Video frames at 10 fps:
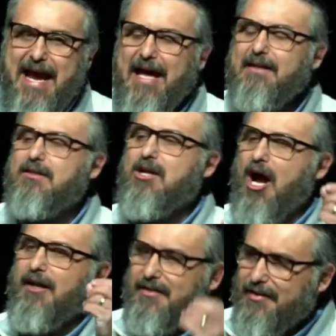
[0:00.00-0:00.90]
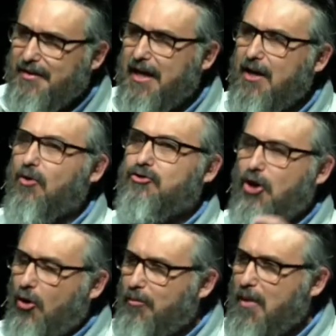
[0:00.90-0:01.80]
But yet, God
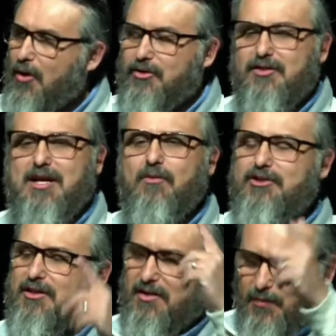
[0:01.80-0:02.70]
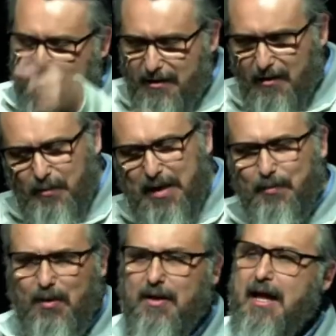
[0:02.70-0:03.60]
still told Moses, I want you to
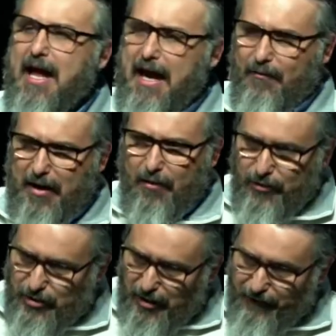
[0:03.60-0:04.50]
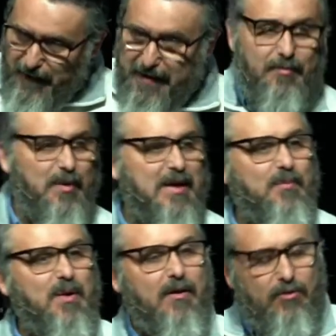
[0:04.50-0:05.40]
speak to the people. I, I want you to
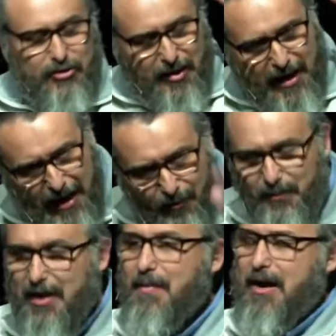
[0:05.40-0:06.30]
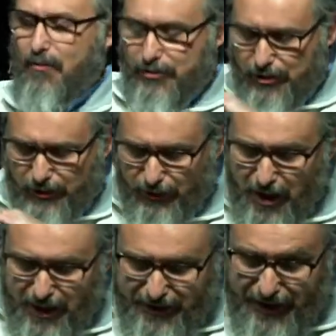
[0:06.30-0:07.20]
feed the people. I want you to help them. I
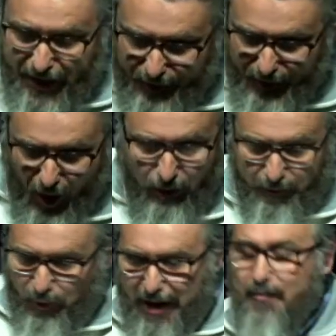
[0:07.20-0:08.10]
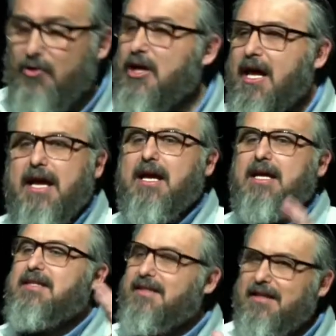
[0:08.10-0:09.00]
want you to set up all the
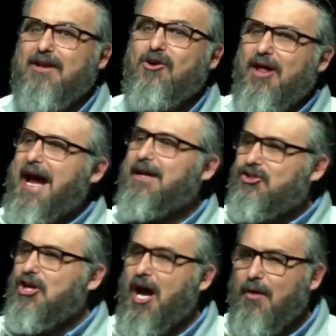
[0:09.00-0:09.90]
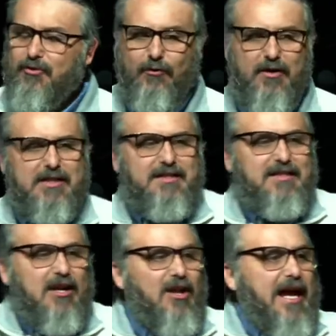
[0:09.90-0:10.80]
parameters. He, he still had jobs
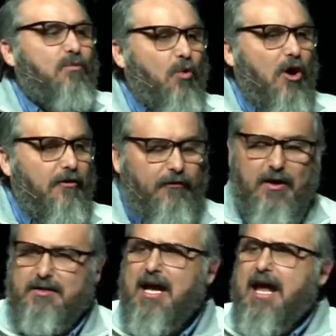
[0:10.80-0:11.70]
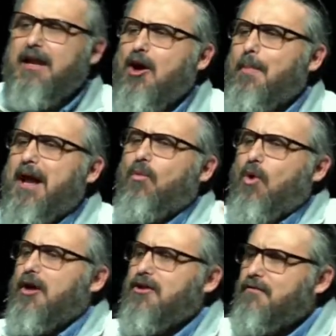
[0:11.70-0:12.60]
for us, He still had work for us. And
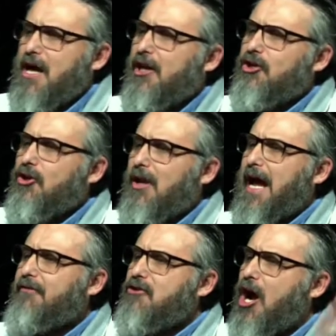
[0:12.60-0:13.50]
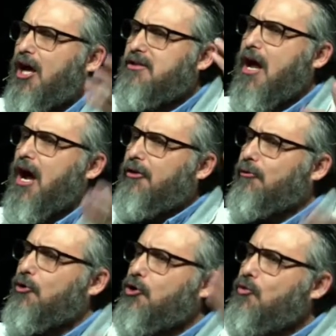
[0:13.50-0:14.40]
no matter what you've done in your life,
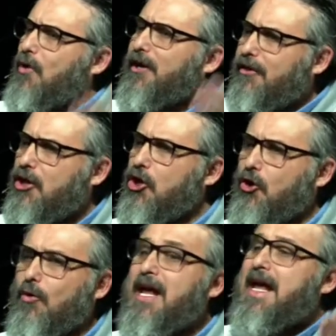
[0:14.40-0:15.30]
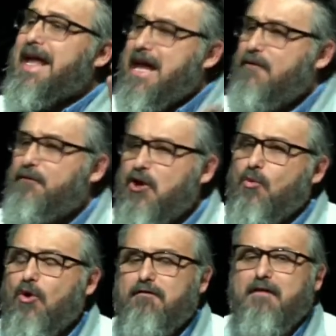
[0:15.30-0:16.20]
God's not through with you
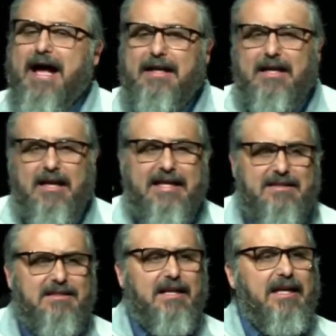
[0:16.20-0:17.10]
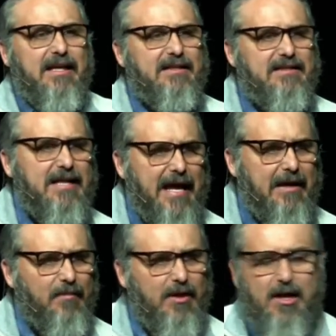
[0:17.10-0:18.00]
if you will find cleansing in His